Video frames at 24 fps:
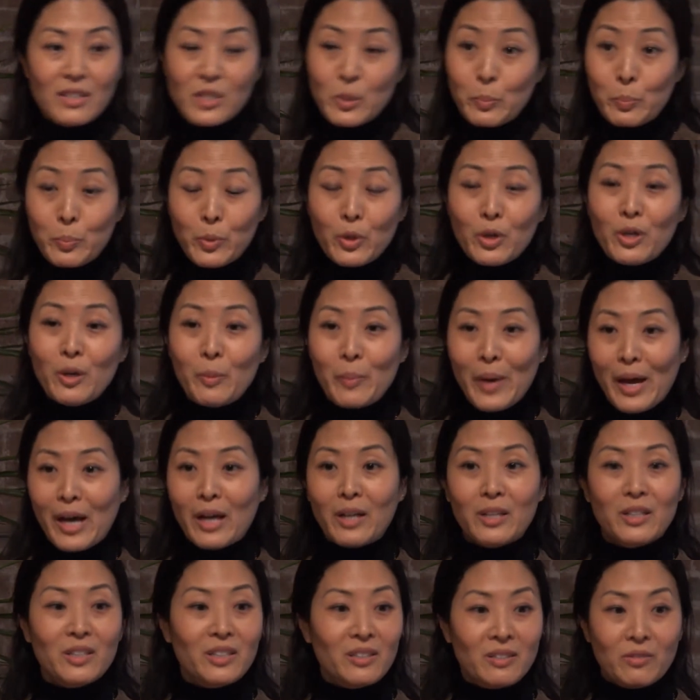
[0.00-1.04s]
It's a book
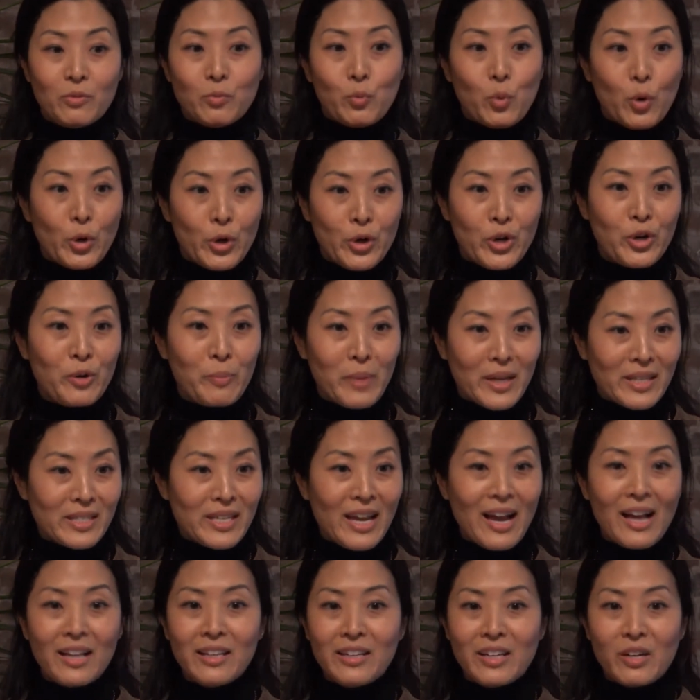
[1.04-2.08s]
about warrior
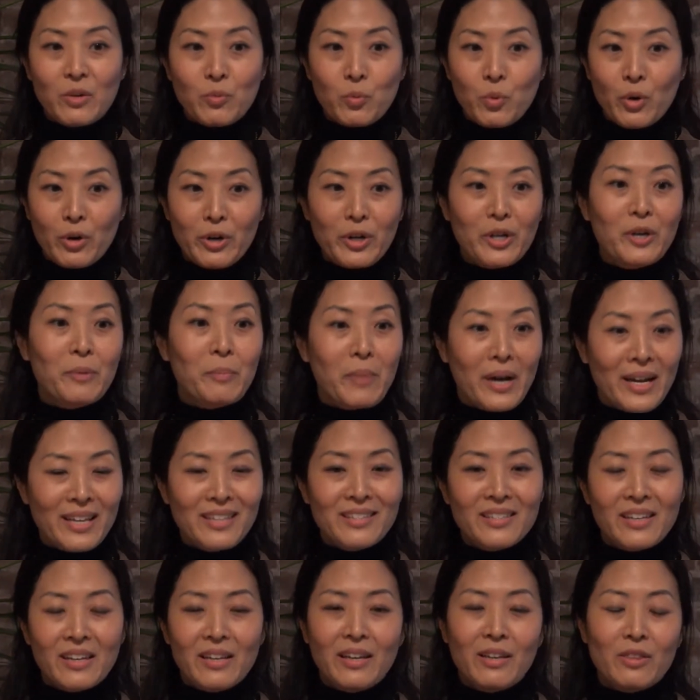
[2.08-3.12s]
mentality and warrior
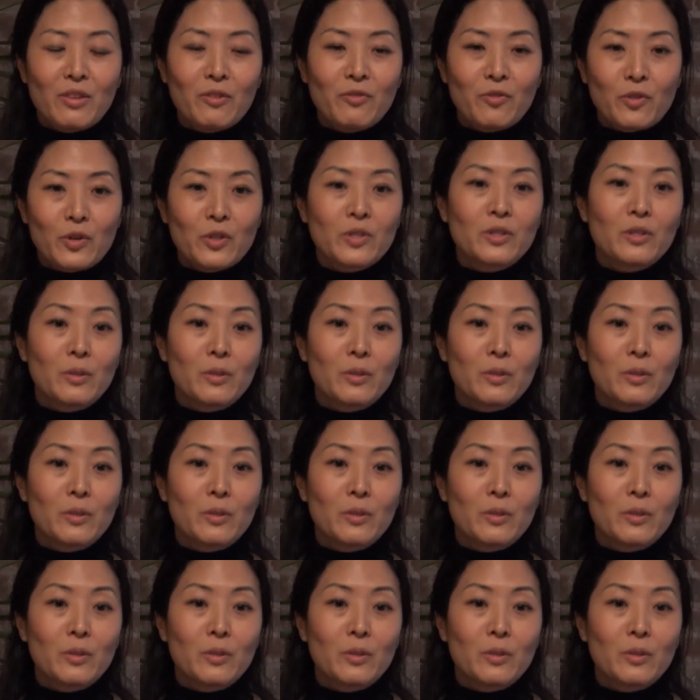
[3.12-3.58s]
mindset, yet the